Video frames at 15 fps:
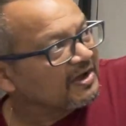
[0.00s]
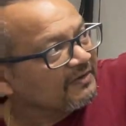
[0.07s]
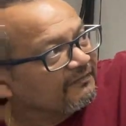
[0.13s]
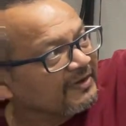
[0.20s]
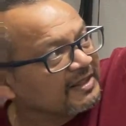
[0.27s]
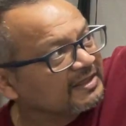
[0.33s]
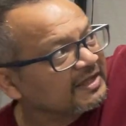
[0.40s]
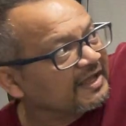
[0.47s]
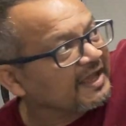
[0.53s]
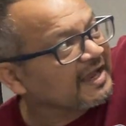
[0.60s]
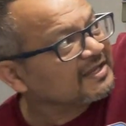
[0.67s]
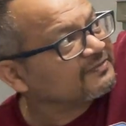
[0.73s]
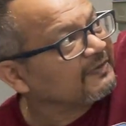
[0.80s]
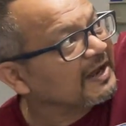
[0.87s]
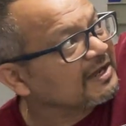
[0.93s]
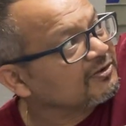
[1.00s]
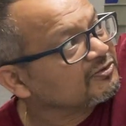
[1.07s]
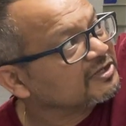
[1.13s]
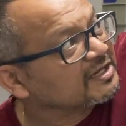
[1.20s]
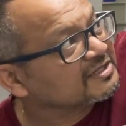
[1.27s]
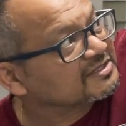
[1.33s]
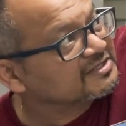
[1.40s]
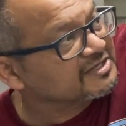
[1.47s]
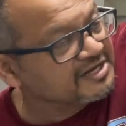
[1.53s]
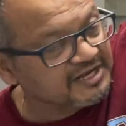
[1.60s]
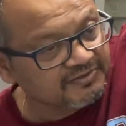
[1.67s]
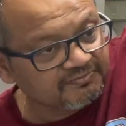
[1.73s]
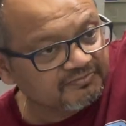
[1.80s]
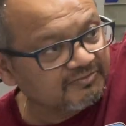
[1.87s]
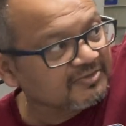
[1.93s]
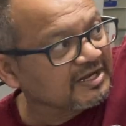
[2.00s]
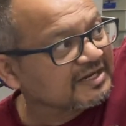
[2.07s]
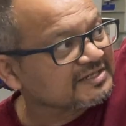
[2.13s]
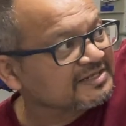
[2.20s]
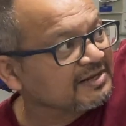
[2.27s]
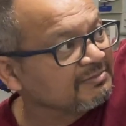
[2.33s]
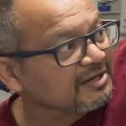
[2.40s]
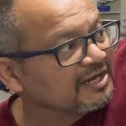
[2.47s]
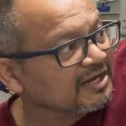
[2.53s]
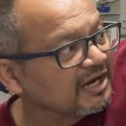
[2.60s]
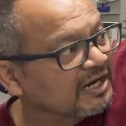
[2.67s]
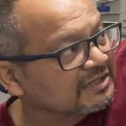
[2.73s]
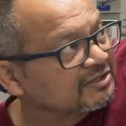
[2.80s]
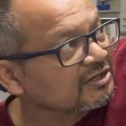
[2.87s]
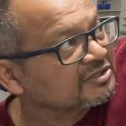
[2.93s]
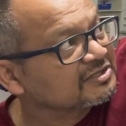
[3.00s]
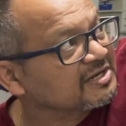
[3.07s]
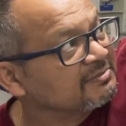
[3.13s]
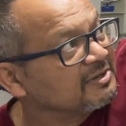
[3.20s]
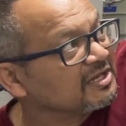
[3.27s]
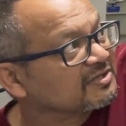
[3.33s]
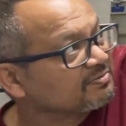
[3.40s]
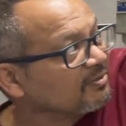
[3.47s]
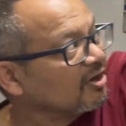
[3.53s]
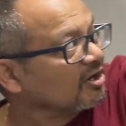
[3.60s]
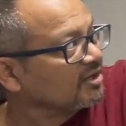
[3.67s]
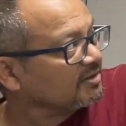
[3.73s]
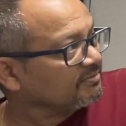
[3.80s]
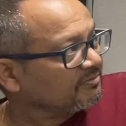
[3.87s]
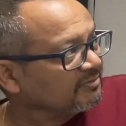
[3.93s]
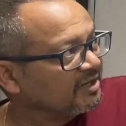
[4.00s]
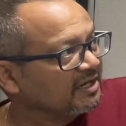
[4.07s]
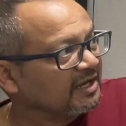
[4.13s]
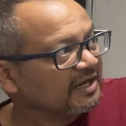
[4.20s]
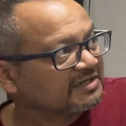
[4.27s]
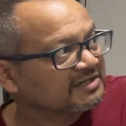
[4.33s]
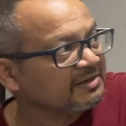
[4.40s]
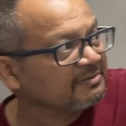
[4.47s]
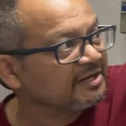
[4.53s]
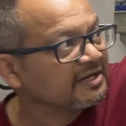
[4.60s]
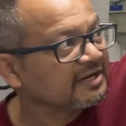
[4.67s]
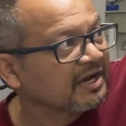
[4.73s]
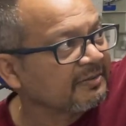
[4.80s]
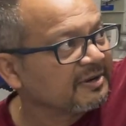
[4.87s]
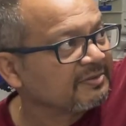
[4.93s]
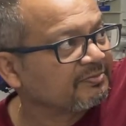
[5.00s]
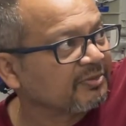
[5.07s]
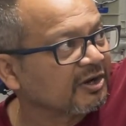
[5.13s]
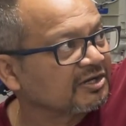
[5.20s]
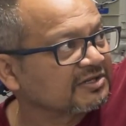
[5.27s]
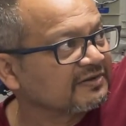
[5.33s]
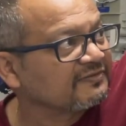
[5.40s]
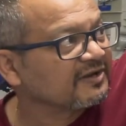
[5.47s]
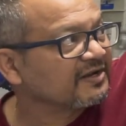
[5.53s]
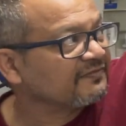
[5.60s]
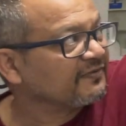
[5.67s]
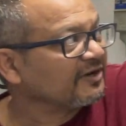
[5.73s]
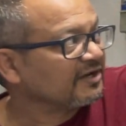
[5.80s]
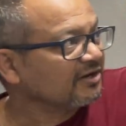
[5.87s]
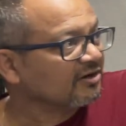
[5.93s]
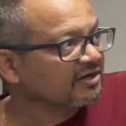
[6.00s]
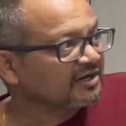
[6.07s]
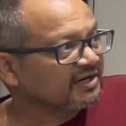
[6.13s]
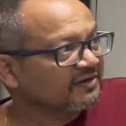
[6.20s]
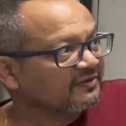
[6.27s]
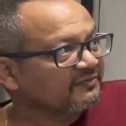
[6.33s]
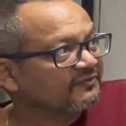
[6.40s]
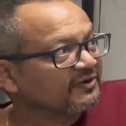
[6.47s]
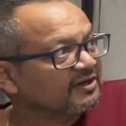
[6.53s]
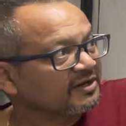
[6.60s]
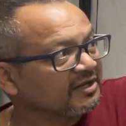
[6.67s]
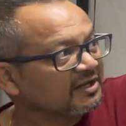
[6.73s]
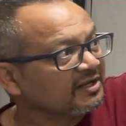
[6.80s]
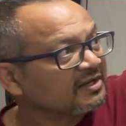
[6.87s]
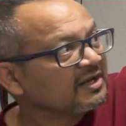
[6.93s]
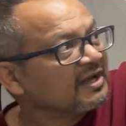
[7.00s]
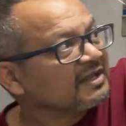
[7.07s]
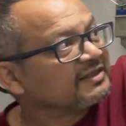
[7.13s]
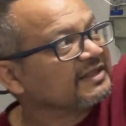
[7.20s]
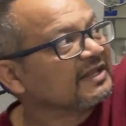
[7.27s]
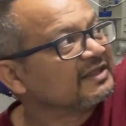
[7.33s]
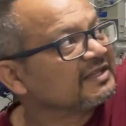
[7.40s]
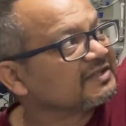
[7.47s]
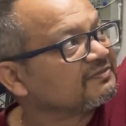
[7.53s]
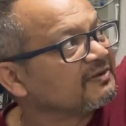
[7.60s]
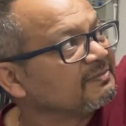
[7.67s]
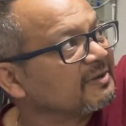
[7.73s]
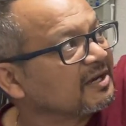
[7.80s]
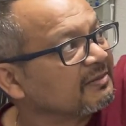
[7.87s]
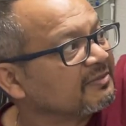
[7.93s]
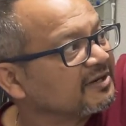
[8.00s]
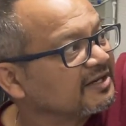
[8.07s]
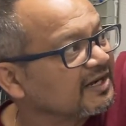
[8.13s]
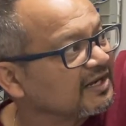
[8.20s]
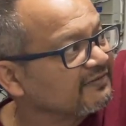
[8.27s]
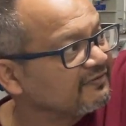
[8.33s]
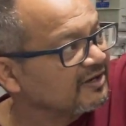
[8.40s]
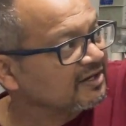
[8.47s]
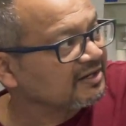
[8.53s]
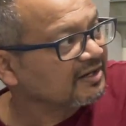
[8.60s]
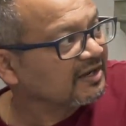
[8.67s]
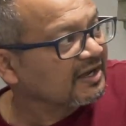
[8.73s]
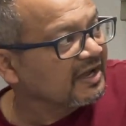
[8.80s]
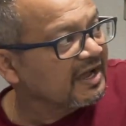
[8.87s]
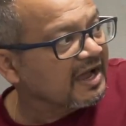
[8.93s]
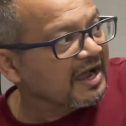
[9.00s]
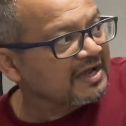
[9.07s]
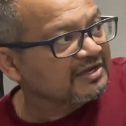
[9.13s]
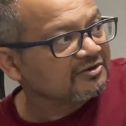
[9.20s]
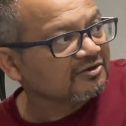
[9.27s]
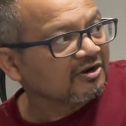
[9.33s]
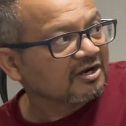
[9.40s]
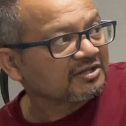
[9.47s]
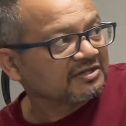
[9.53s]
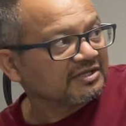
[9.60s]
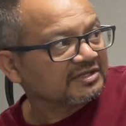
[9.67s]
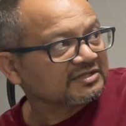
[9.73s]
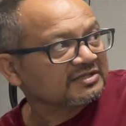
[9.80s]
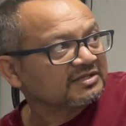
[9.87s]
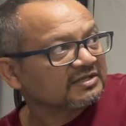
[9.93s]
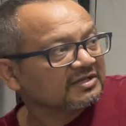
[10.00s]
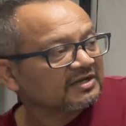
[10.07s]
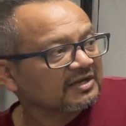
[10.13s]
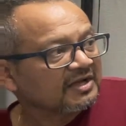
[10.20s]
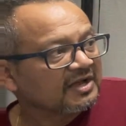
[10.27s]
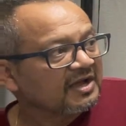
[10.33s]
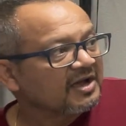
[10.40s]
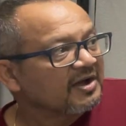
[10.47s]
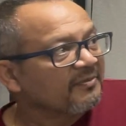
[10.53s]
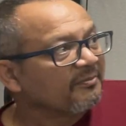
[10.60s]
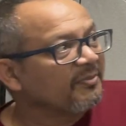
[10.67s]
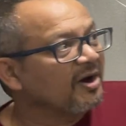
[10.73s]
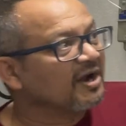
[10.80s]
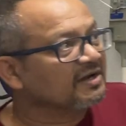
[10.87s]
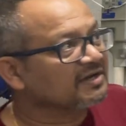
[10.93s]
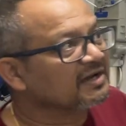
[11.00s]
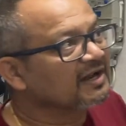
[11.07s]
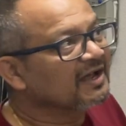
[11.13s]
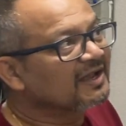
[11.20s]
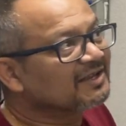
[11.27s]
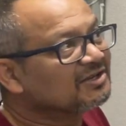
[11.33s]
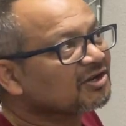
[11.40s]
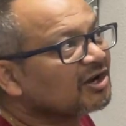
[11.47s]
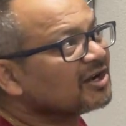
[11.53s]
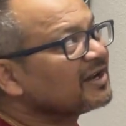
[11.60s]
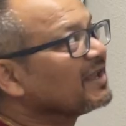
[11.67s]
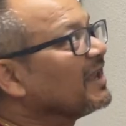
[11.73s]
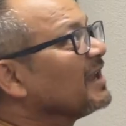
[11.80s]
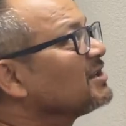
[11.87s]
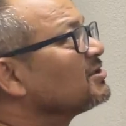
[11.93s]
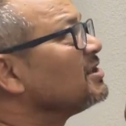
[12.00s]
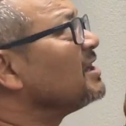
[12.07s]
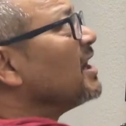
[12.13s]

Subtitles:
when the x value is extremely large or extremely small, meaning extremely, I mean positive infinity or negative infinity, then this will become irrelevant, and you got this. But your actually